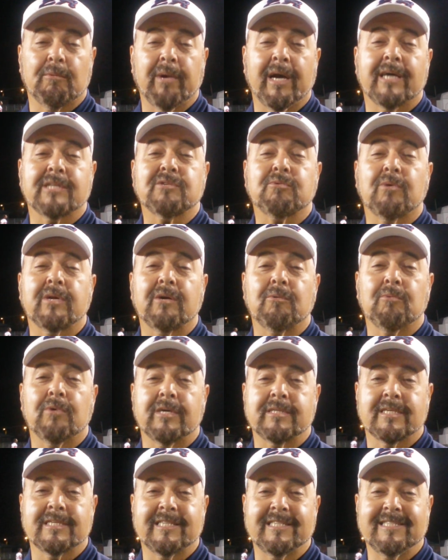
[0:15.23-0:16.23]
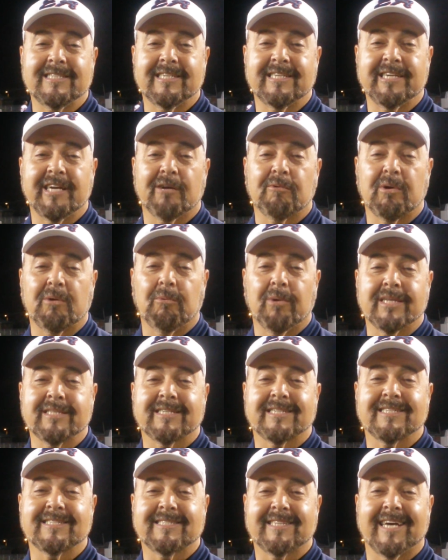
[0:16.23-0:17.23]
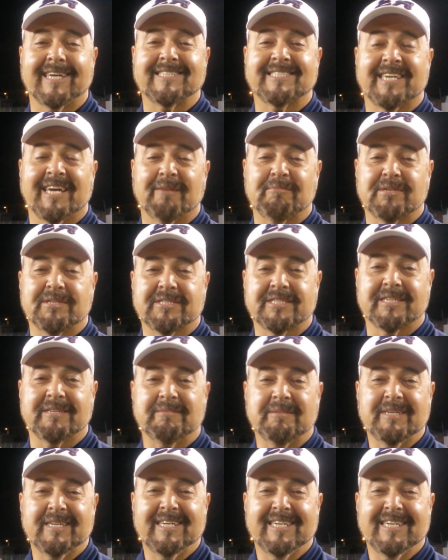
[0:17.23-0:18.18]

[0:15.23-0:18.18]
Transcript: we had 21 the year we went to the state championship.